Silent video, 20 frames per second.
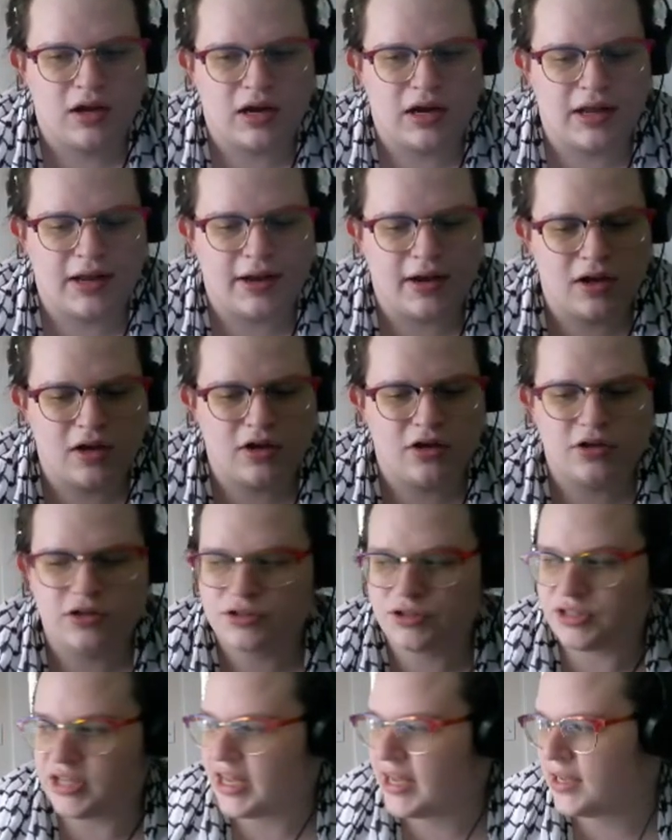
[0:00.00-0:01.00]
I
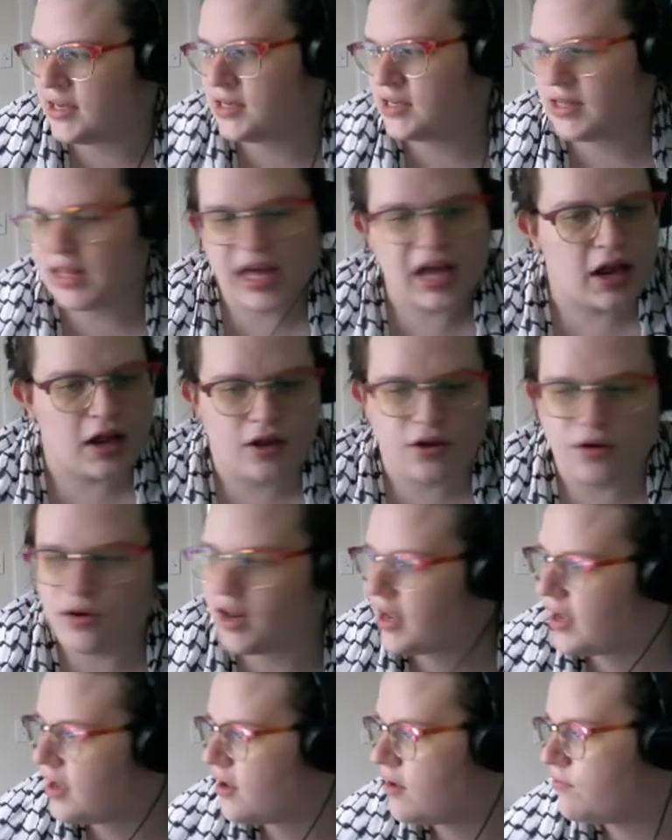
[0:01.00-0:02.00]
understand that you'd
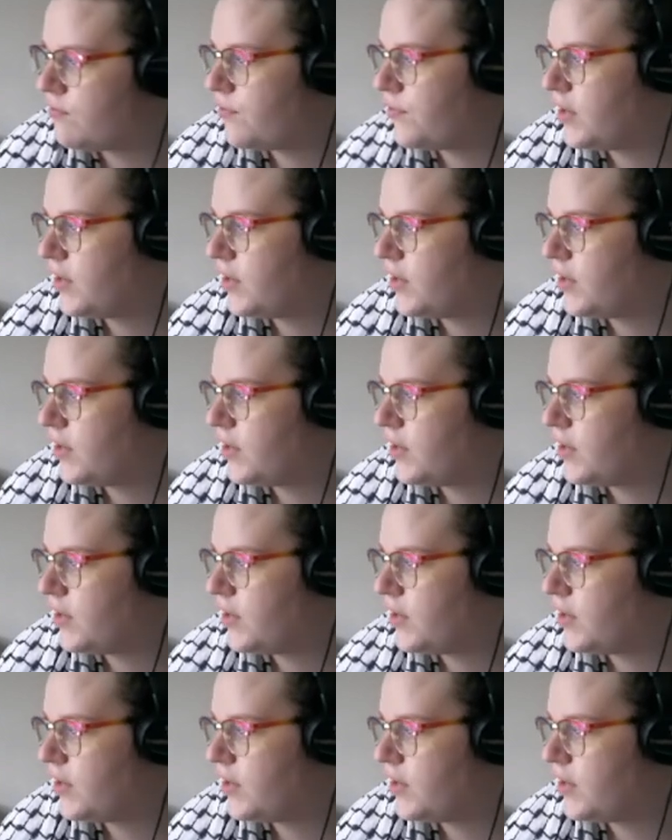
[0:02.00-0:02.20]
have,